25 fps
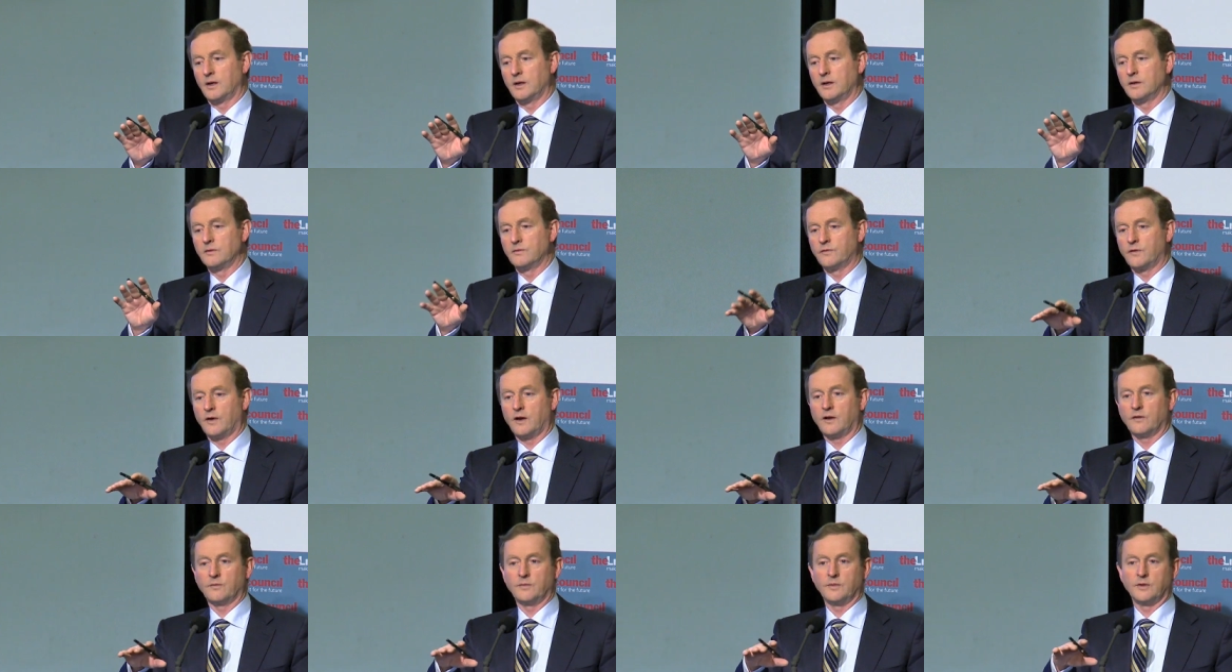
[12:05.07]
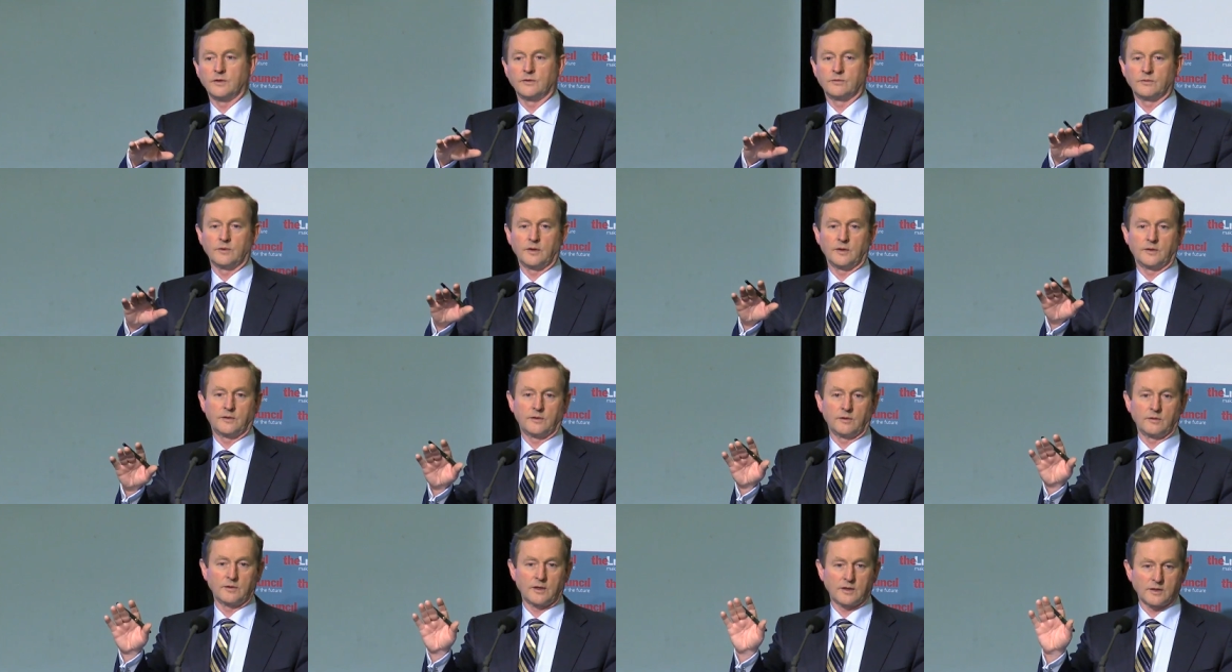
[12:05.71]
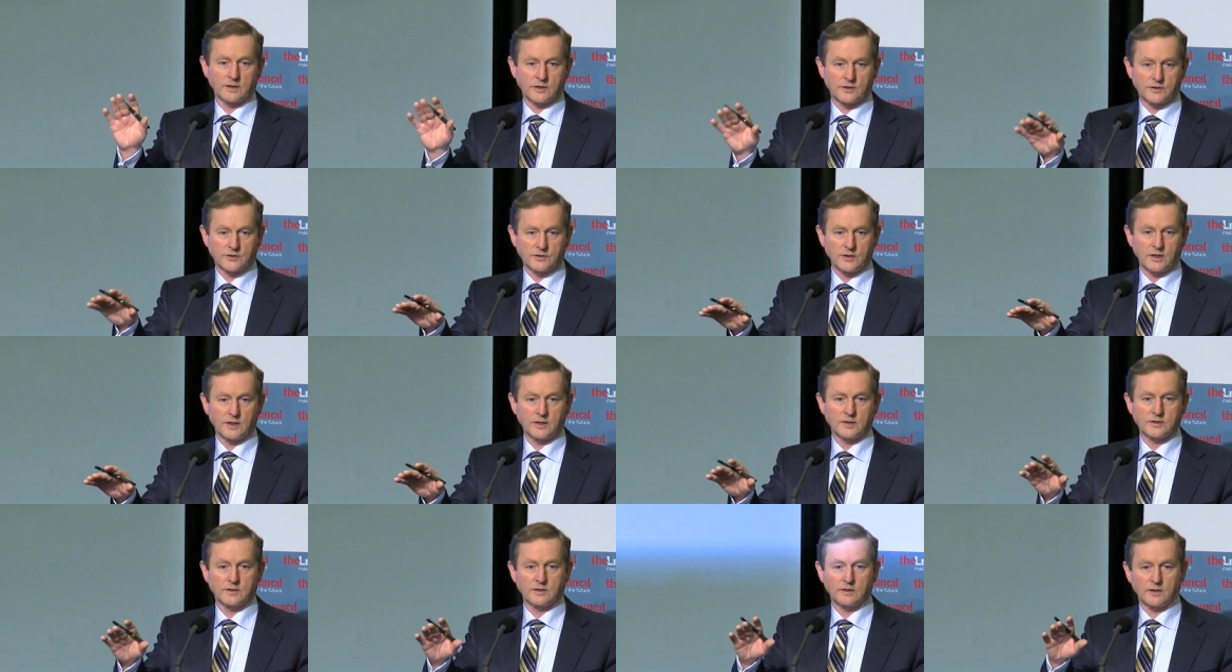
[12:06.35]
involvement with the United
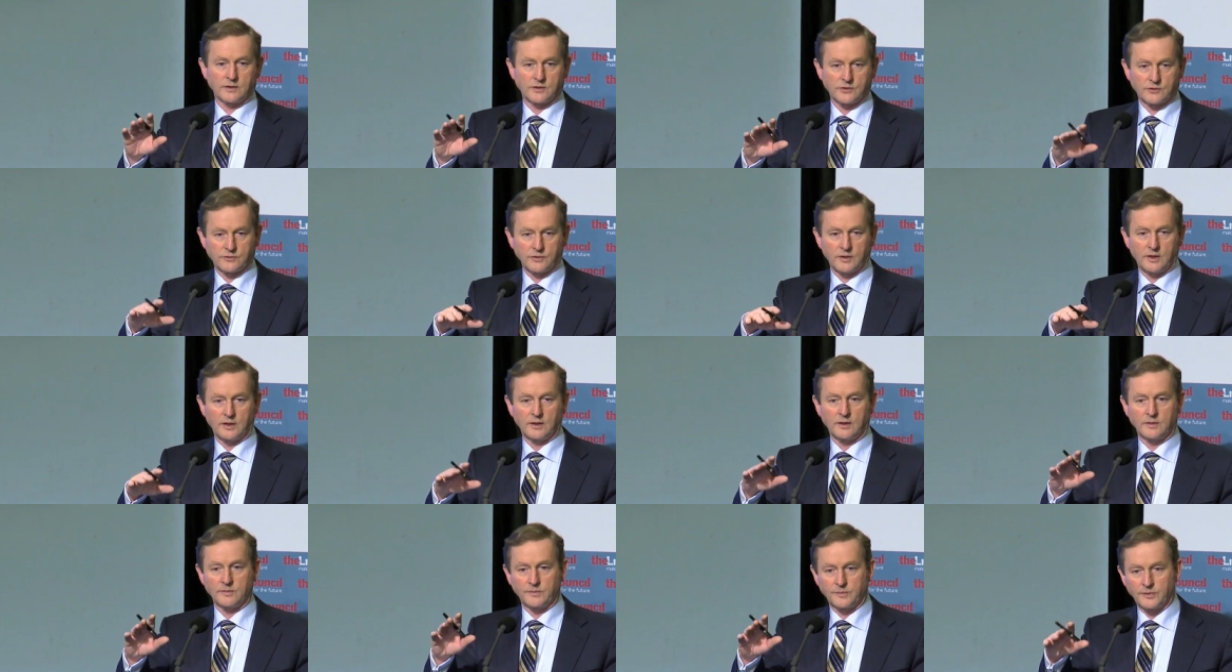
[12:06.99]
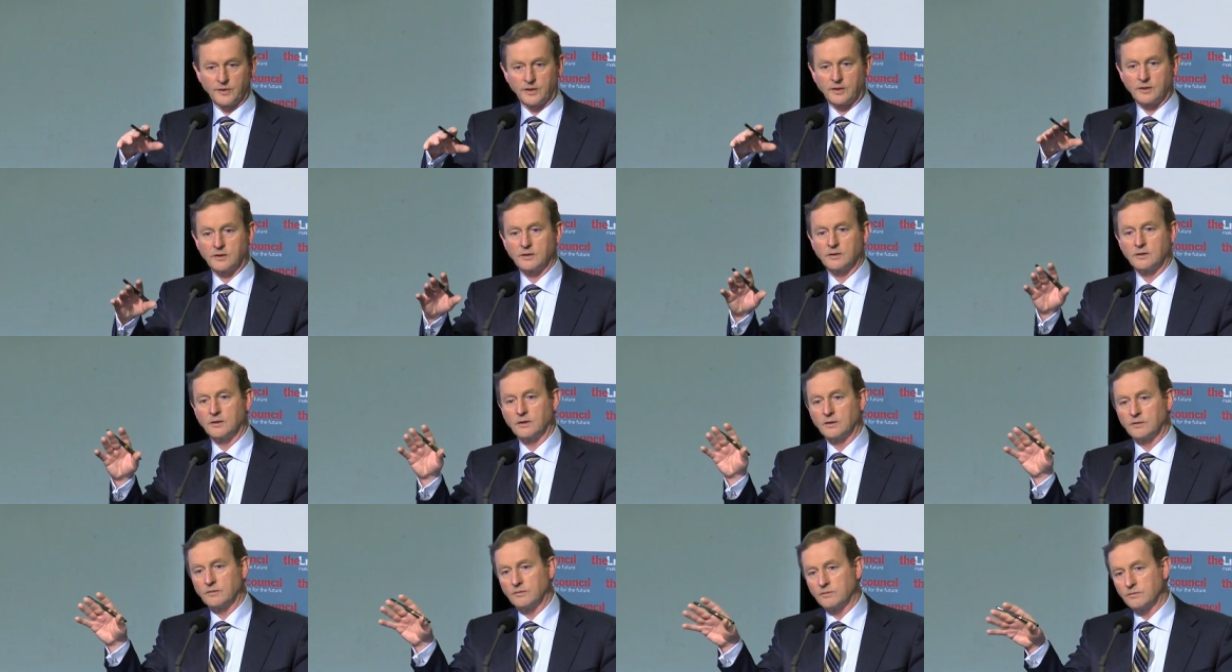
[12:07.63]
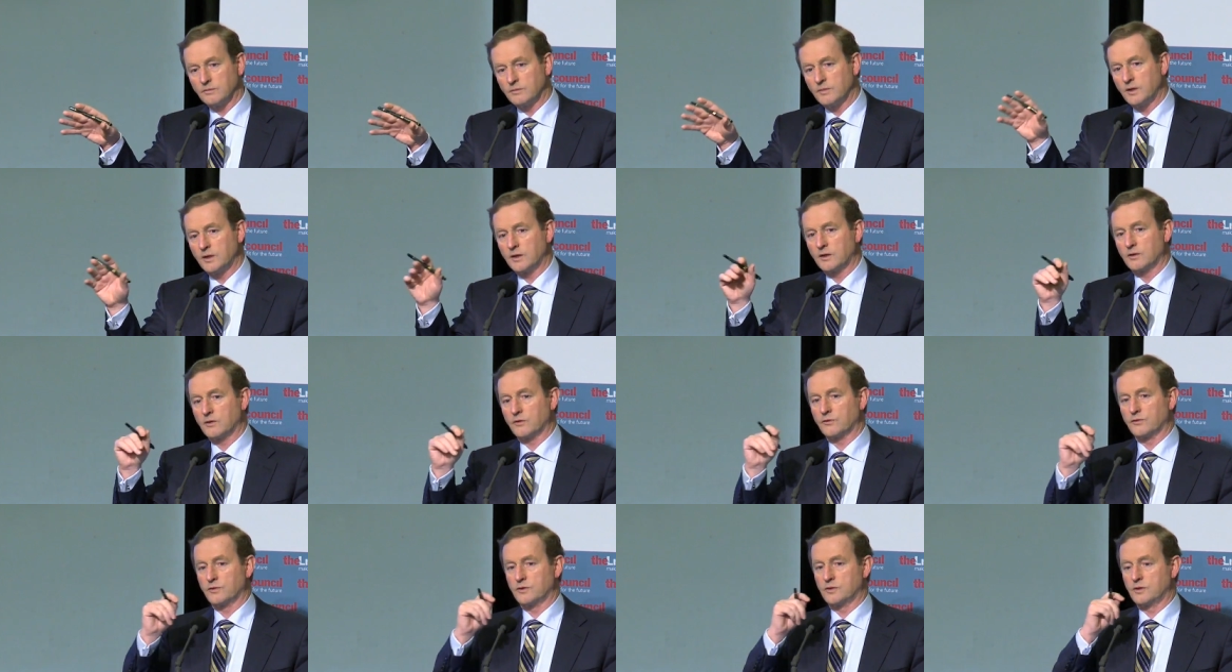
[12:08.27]
States and Australia and Britain and many
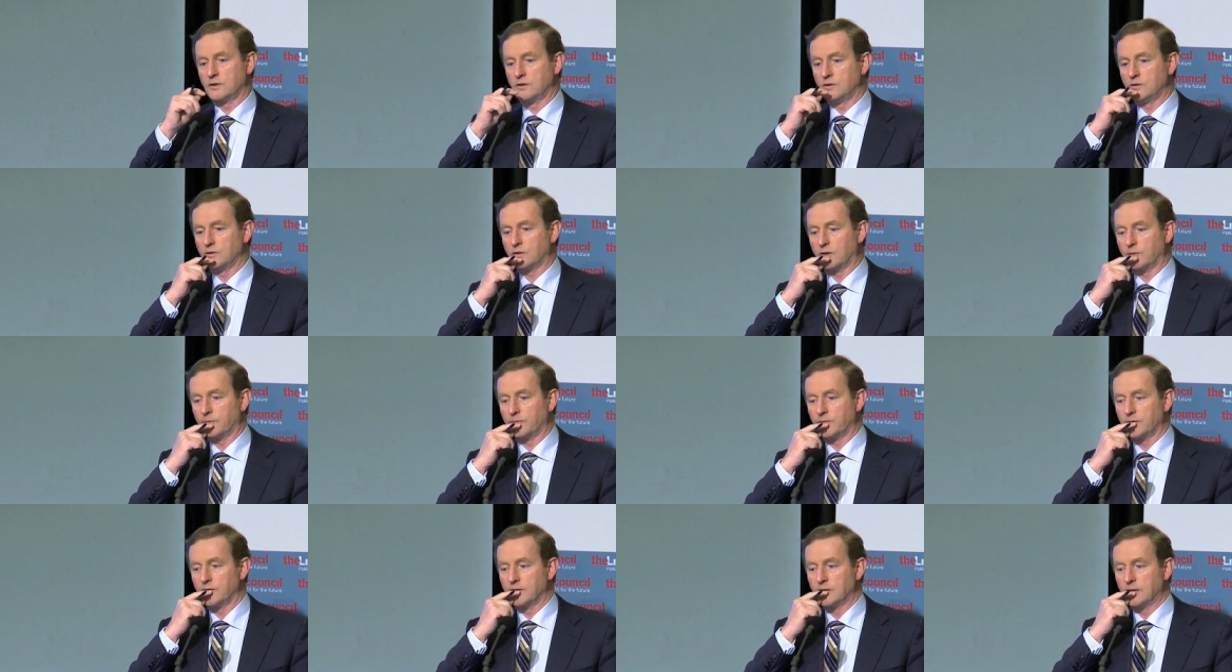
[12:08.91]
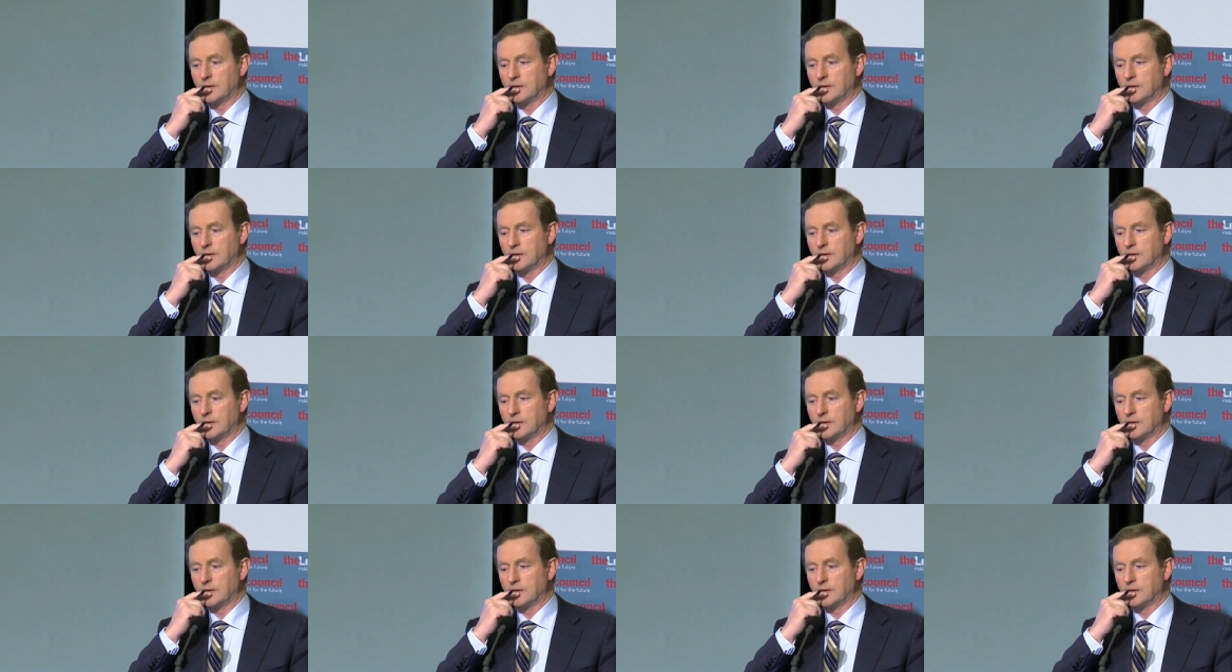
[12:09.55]
countries in Europe,